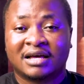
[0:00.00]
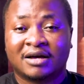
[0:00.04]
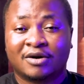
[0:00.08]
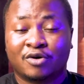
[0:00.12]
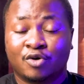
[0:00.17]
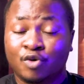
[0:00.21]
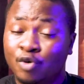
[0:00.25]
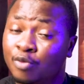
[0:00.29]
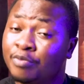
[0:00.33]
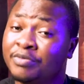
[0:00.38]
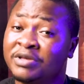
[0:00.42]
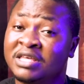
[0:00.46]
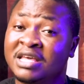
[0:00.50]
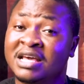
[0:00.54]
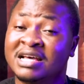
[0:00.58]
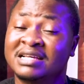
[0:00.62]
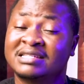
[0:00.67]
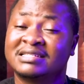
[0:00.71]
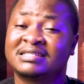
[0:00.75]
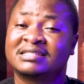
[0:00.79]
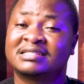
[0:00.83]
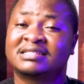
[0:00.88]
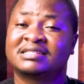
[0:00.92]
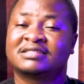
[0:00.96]

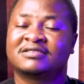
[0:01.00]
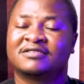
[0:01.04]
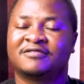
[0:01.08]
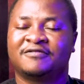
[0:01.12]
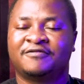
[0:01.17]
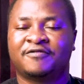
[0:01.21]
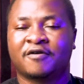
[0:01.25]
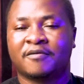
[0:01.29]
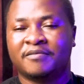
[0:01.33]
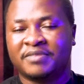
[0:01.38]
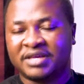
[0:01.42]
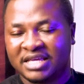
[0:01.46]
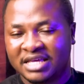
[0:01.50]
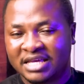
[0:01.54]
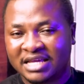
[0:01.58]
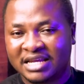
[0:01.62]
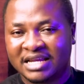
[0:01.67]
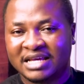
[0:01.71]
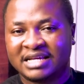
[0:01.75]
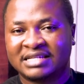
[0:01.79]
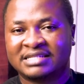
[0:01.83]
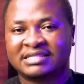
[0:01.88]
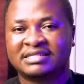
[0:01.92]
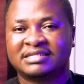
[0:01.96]
OBS for
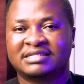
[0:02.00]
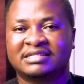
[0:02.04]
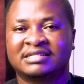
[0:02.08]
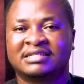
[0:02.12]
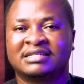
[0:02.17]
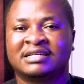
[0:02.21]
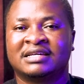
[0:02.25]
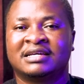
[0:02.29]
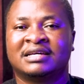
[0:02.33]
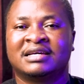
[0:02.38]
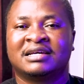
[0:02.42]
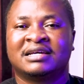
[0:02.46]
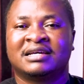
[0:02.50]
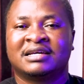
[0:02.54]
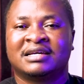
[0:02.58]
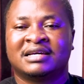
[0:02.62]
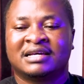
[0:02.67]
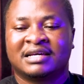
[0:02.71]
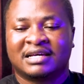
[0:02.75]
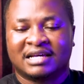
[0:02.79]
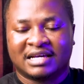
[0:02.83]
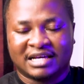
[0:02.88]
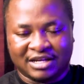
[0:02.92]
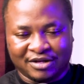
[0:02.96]
beginners,
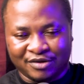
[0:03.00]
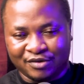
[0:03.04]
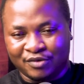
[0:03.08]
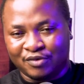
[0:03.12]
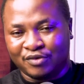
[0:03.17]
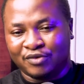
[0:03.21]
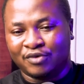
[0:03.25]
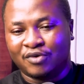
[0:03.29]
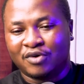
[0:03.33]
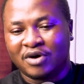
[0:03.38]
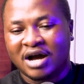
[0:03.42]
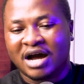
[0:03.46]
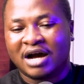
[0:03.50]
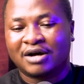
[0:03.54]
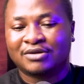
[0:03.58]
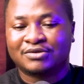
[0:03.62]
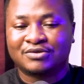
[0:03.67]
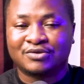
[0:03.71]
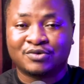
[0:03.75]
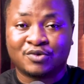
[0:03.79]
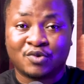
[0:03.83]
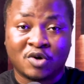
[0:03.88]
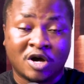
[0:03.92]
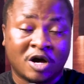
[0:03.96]
and you know how
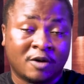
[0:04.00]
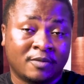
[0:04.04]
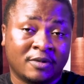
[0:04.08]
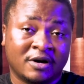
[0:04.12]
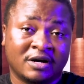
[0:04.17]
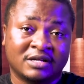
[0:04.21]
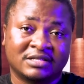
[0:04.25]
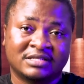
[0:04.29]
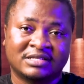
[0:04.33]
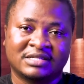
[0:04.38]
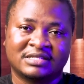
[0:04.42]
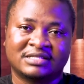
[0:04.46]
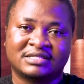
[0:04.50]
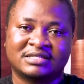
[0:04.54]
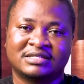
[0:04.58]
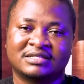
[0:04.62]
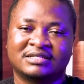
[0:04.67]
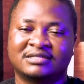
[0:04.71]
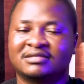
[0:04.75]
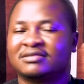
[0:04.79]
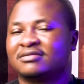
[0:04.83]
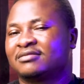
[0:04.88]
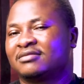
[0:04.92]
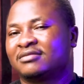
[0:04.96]
to go about it.
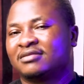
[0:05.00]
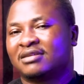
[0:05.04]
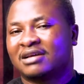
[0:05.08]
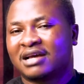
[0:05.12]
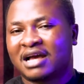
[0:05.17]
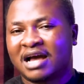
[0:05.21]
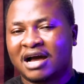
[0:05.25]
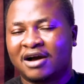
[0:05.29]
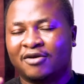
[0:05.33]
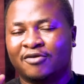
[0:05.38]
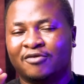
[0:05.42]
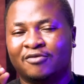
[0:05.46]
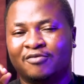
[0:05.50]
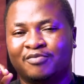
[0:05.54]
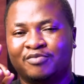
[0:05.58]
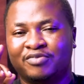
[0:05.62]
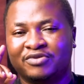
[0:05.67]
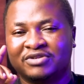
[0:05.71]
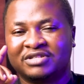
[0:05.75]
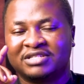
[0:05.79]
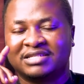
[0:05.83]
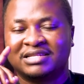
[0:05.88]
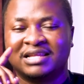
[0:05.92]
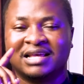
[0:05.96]
I'll
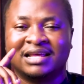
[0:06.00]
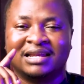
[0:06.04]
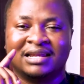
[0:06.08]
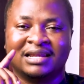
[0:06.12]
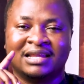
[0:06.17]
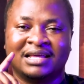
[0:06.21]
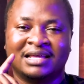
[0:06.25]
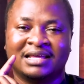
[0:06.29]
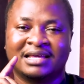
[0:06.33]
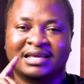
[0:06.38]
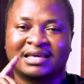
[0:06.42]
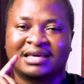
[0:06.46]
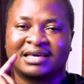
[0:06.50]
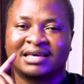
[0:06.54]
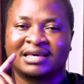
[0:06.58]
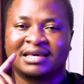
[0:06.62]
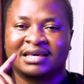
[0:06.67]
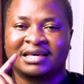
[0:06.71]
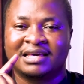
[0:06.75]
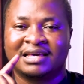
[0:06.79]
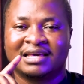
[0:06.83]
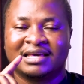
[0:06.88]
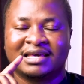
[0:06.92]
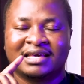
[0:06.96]
put the link
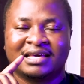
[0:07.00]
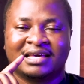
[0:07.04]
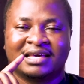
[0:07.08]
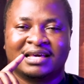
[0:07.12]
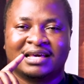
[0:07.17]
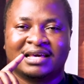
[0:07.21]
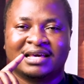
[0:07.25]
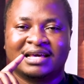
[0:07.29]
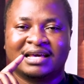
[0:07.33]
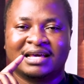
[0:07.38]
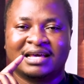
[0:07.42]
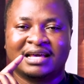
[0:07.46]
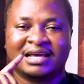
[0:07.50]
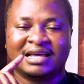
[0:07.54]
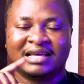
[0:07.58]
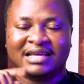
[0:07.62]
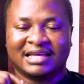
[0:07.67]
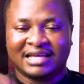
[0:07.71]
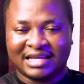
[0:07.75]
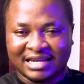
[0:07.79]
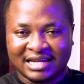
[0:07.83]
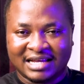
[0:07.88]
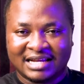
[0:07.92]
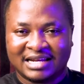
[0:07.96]

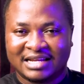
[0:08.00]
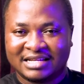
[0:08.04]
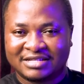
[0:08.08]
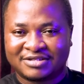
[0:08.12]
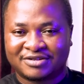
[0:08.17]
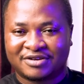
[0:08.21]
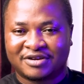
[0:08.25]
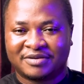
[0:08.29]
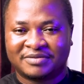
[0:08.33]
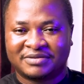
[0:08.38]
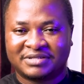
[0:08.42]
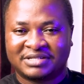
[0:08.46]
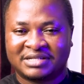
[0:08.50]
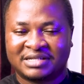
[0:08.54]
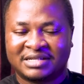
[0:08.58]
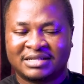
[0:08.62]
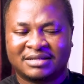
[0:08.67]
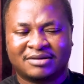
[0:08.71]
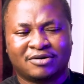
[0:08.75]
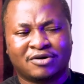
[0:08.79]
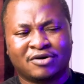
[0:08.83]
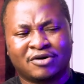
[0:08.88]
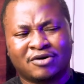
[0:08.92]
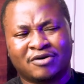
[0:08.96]
in the
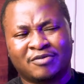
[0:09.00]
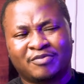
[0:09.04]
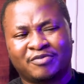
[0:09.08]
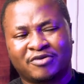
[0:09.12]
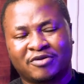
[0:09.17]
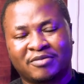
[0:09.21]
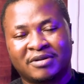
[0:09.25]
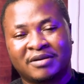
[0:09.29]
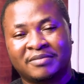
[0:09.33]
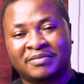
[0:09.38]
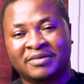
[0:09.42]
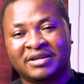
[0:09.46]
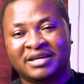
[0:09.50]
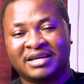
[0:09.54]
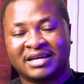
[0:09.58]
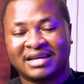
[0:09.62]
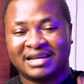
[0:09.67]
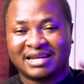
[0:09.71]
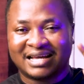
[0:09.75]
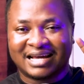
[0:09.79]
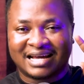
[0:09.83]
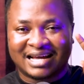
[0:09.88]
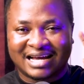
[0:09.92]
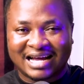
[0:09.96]
description or probably
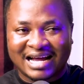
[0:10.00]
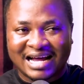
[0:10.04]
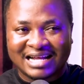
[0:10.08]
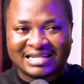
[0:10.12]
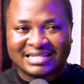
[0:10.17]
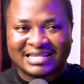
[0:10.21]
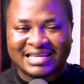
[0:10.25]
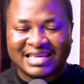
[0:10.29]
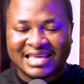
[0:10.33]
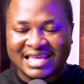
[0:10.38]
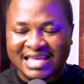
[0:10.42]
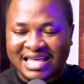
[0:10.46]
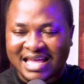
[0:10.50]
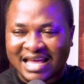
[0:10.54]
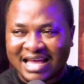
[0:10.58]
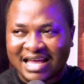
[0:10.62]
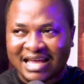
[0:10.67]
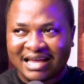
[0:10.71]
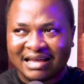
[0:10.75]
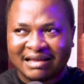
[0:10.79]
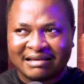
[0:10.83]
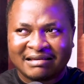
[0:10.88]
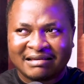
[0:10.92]
in the card here